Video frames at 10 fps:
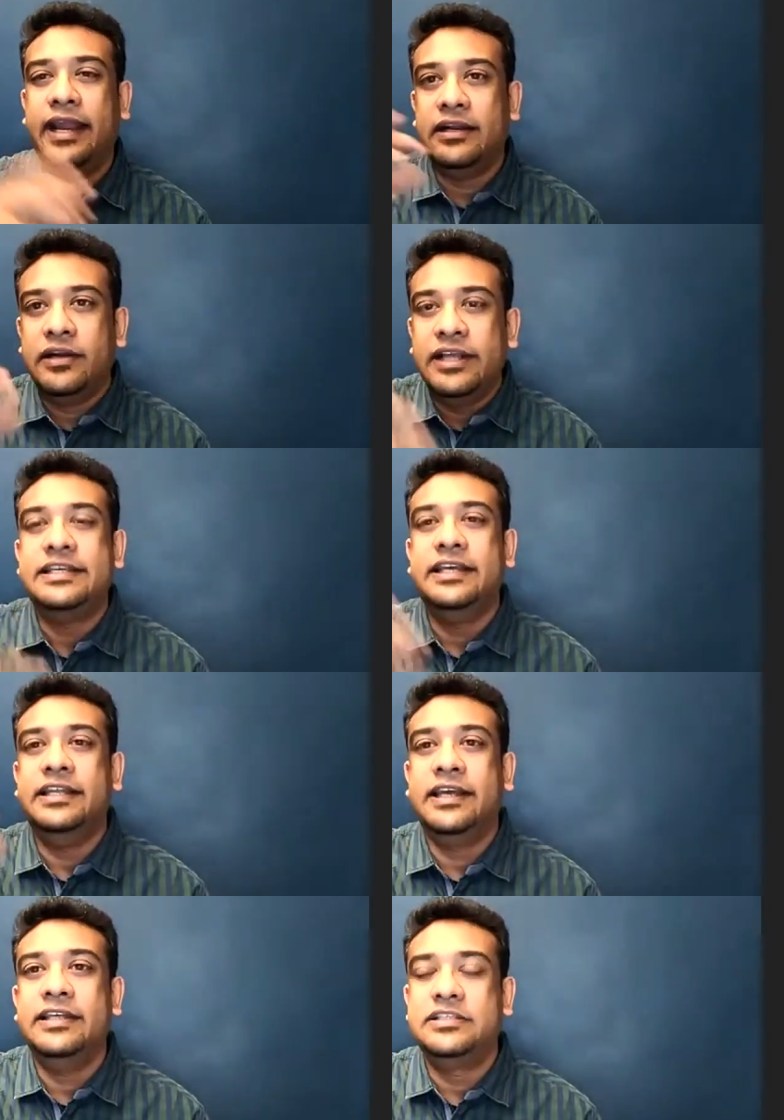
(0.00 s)
and let's say
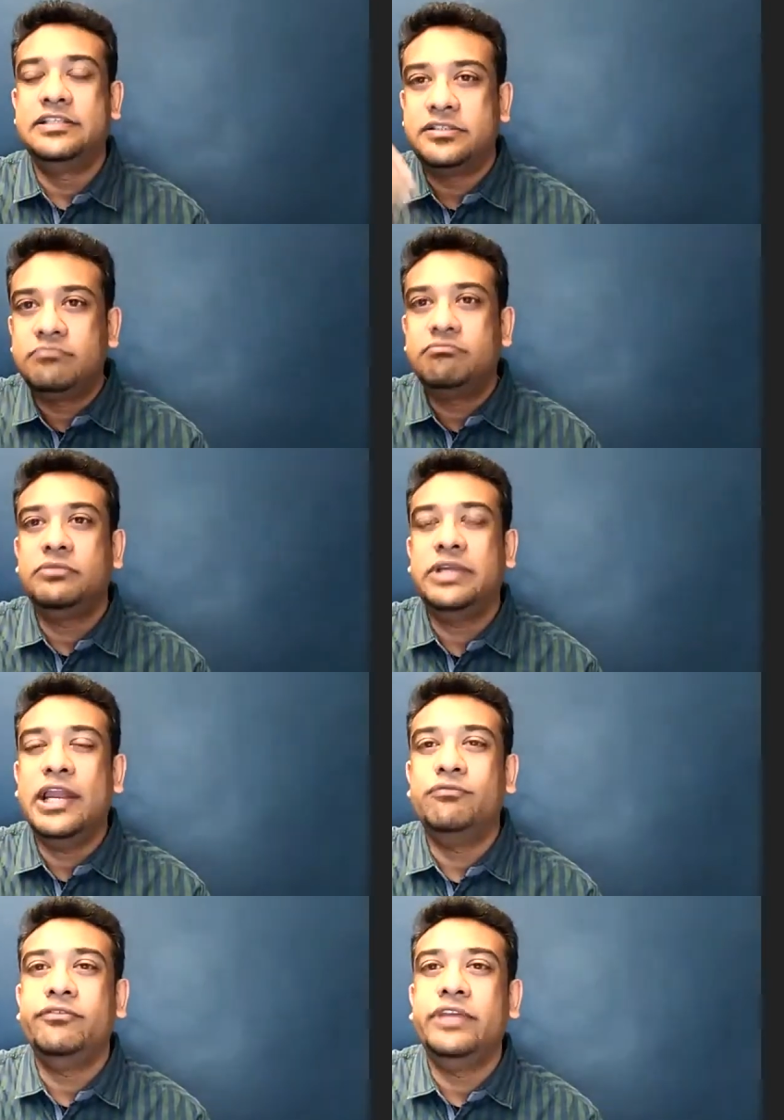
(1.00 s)
the kids
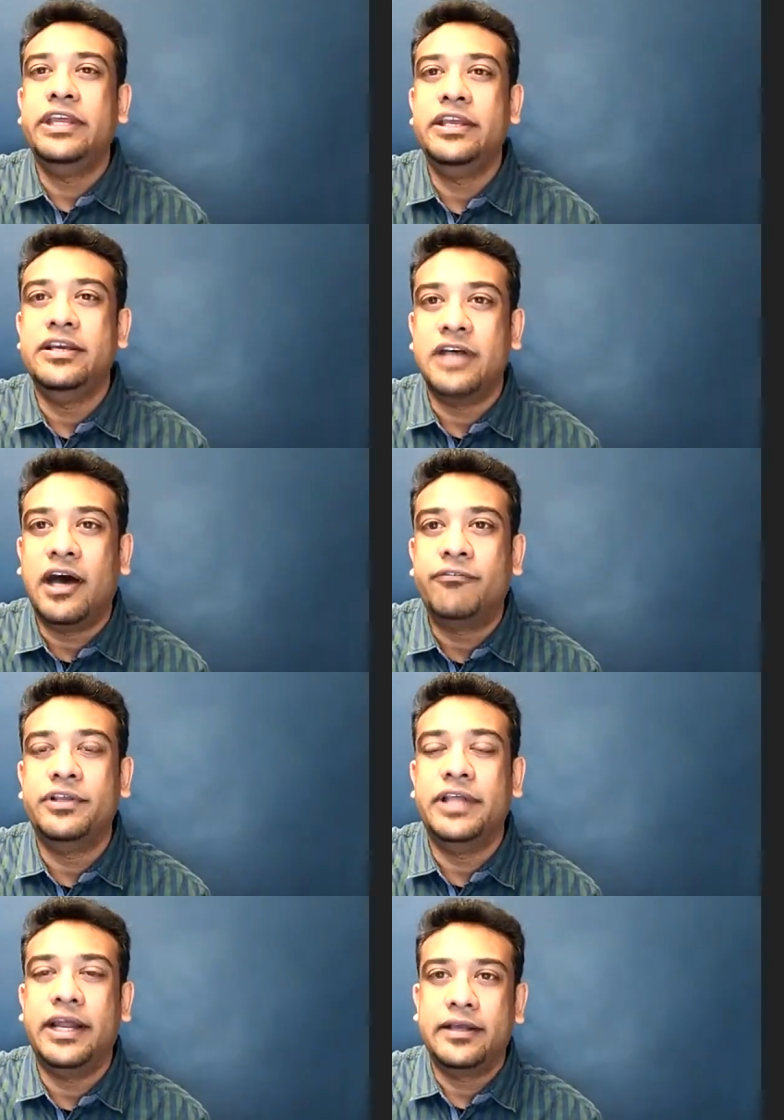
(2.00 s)
10 or 15 years
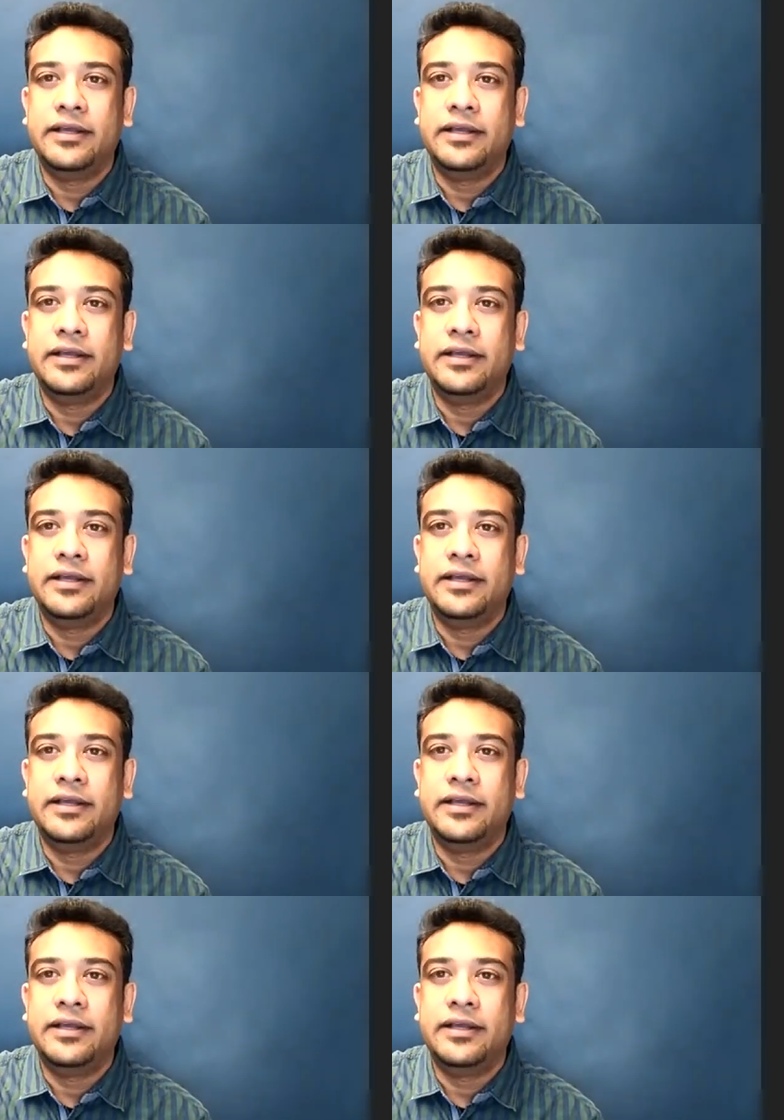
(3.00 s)
after that,